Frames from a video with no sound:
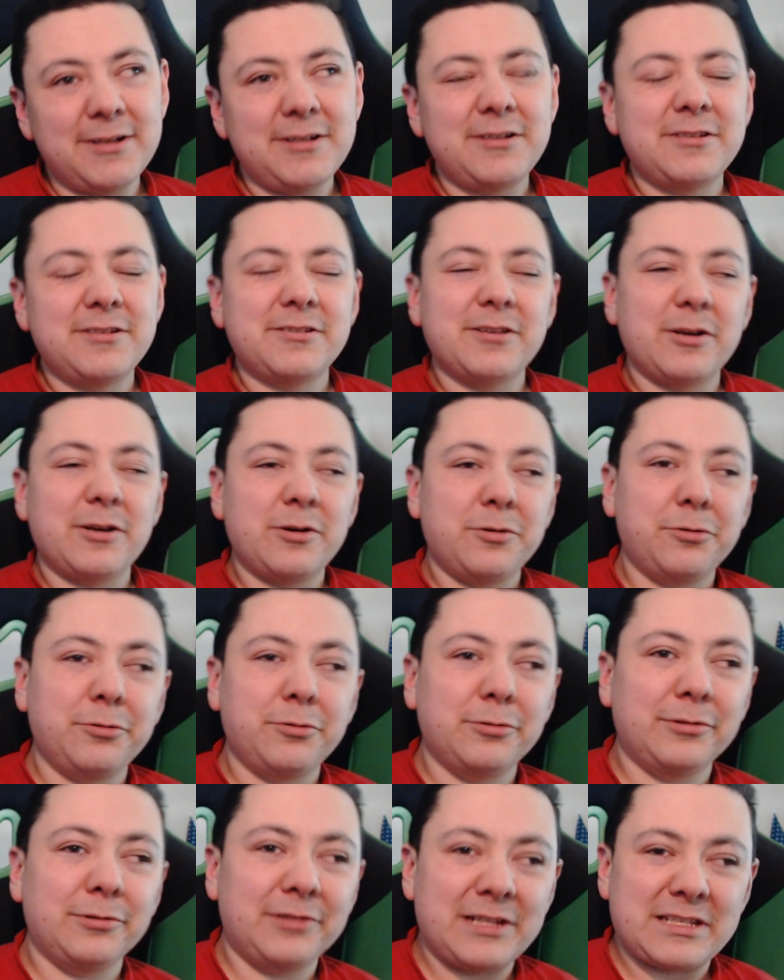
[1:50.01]

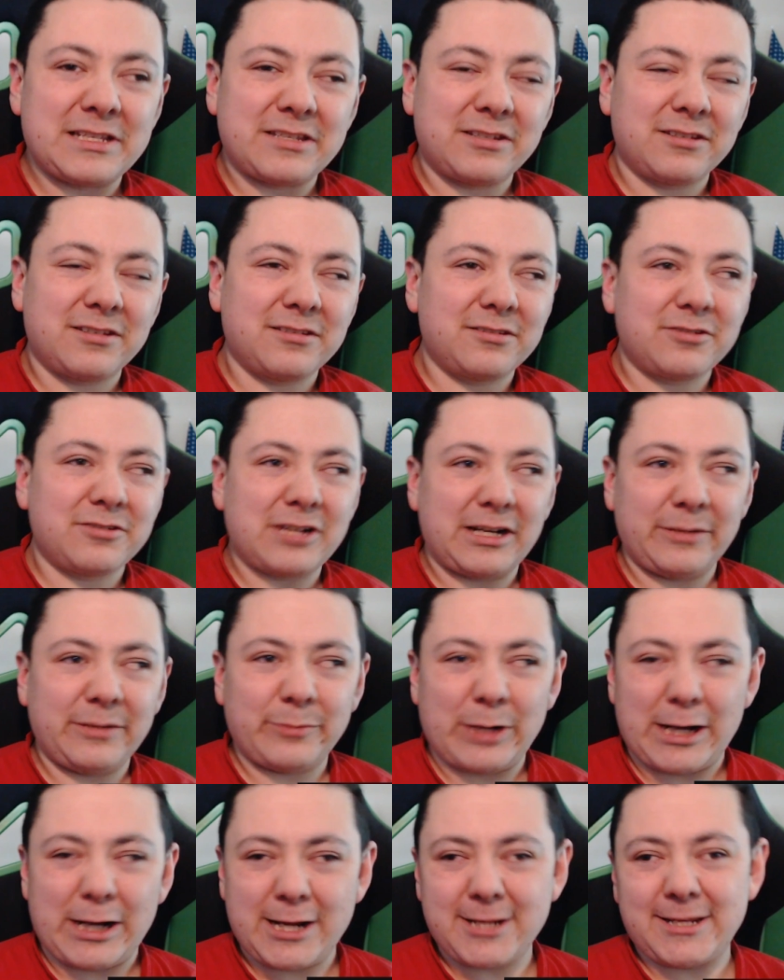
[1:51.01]
So let's try to
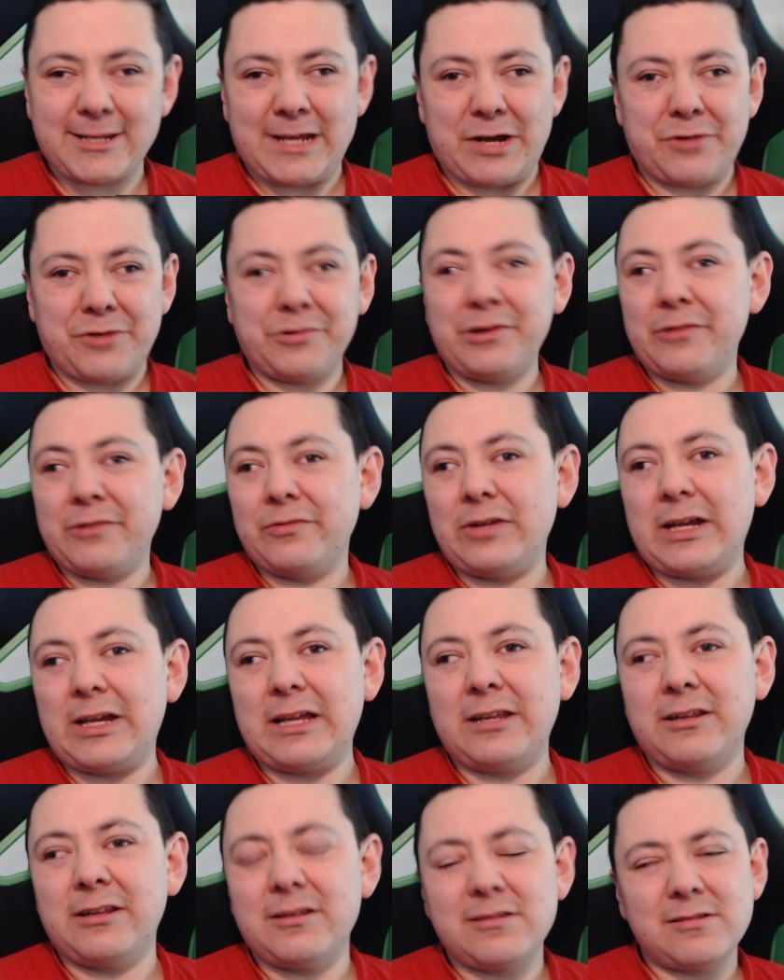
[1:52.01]
break it down and we
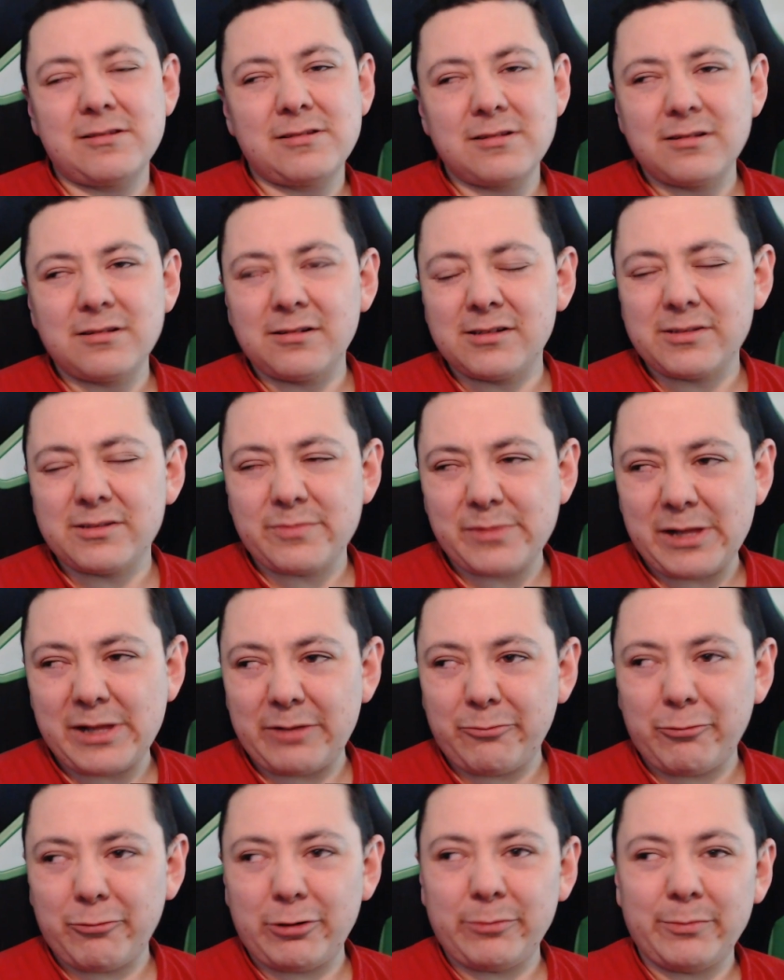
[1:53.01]
can
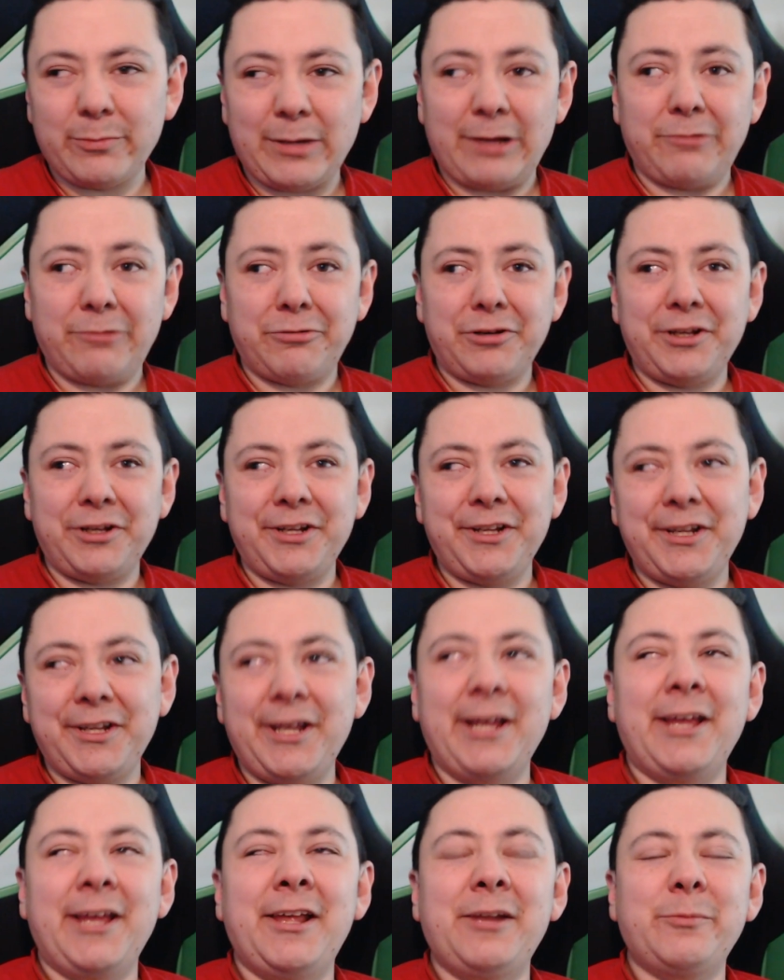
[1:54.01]
explain one by one
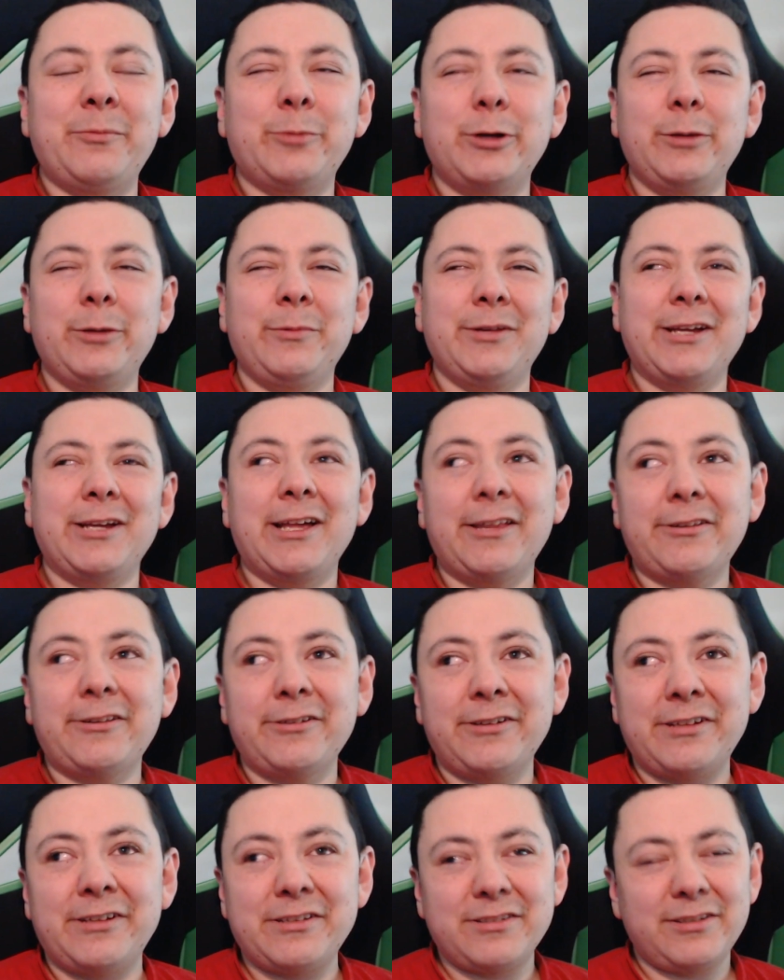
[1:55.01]
and put them together
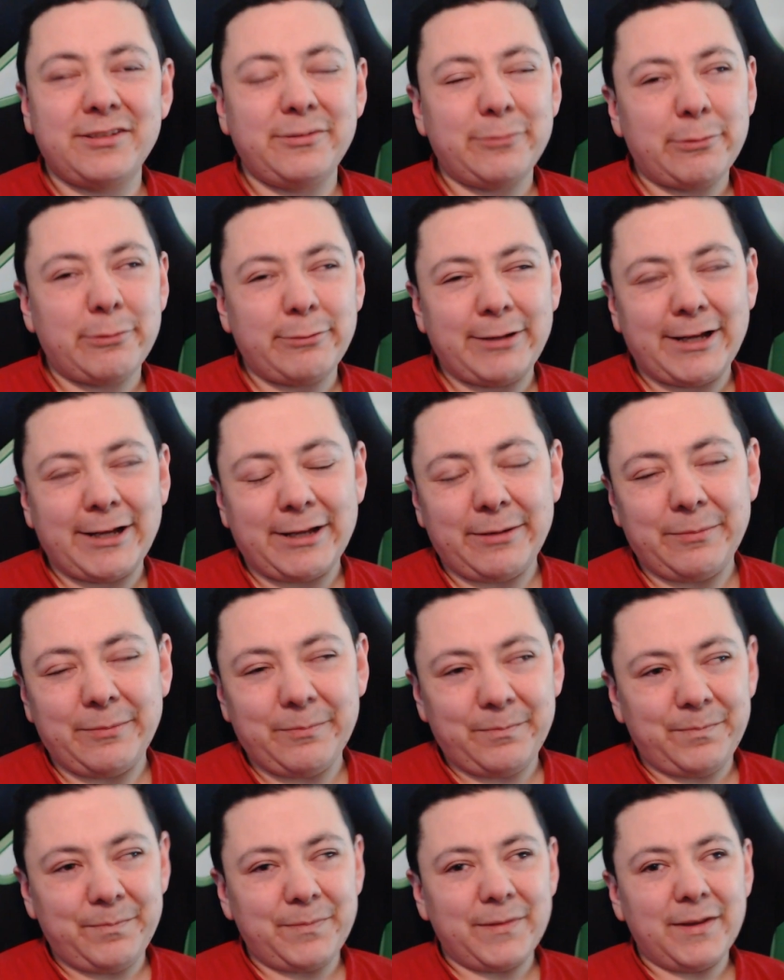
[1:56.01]
and see what we get.
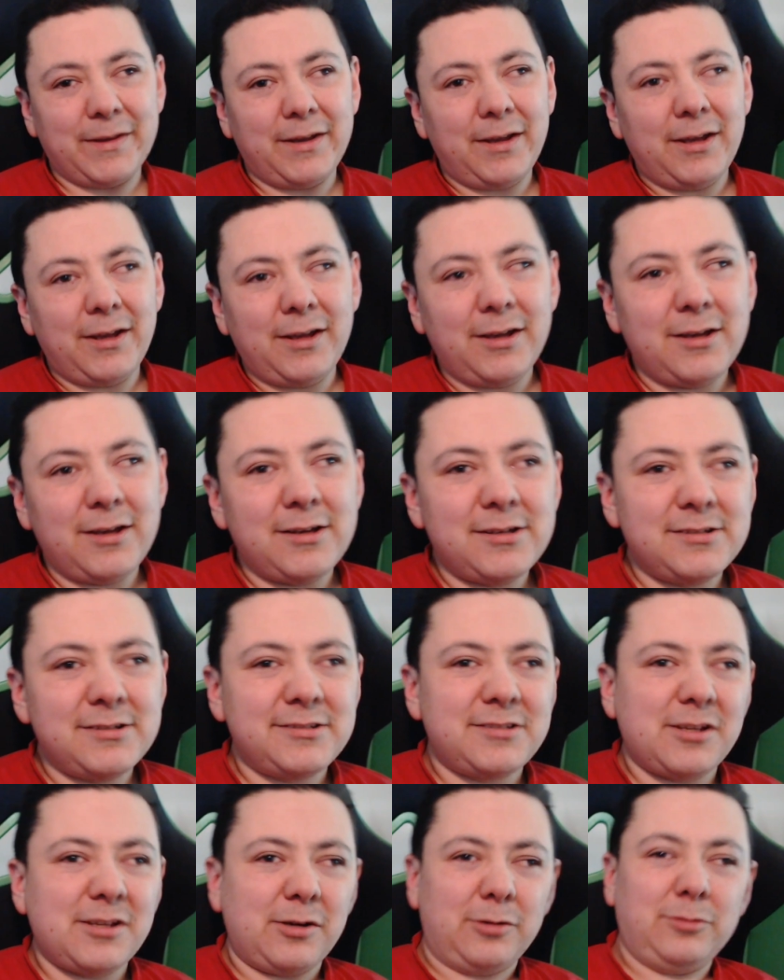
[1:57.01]

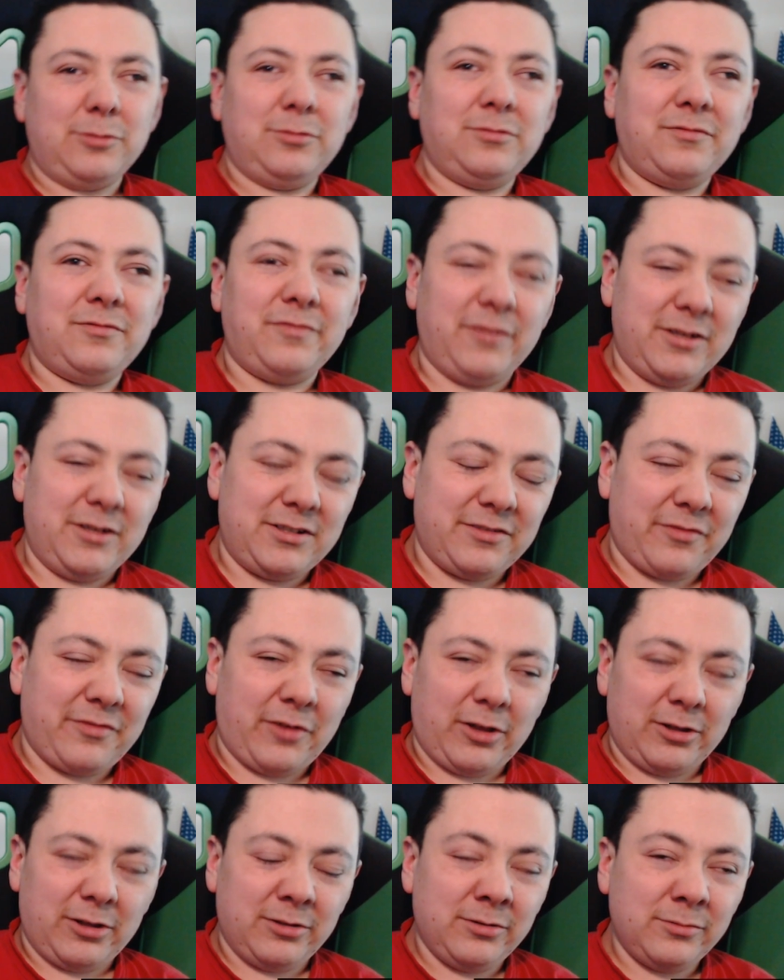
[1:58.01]
So first of
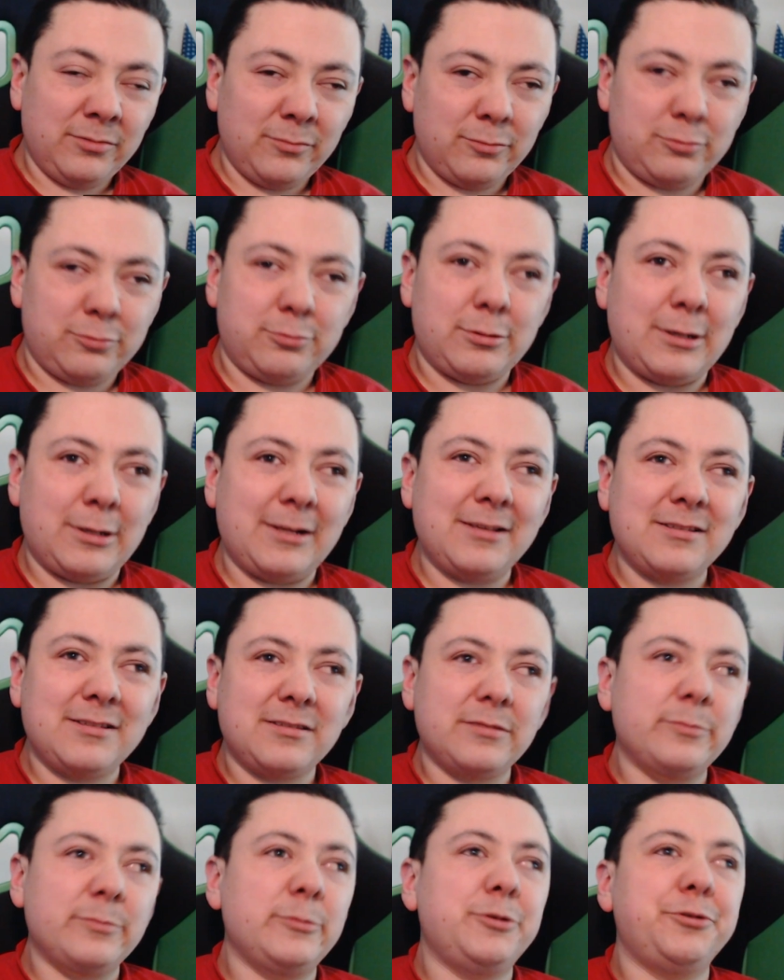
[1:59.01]
all, what is
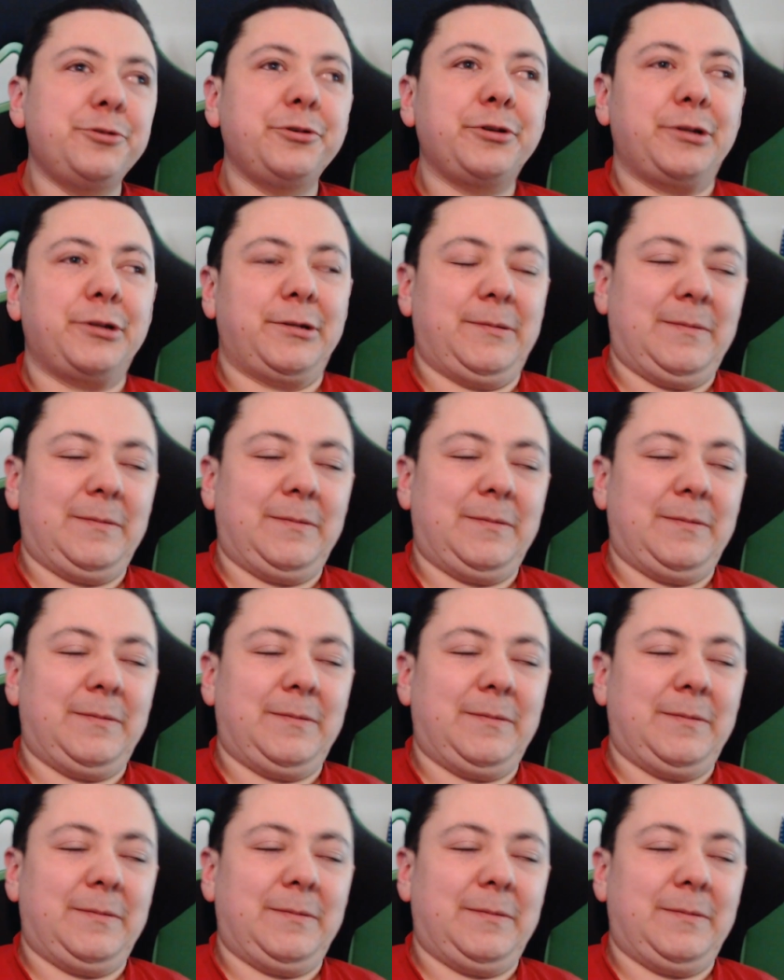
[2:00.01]
the moon?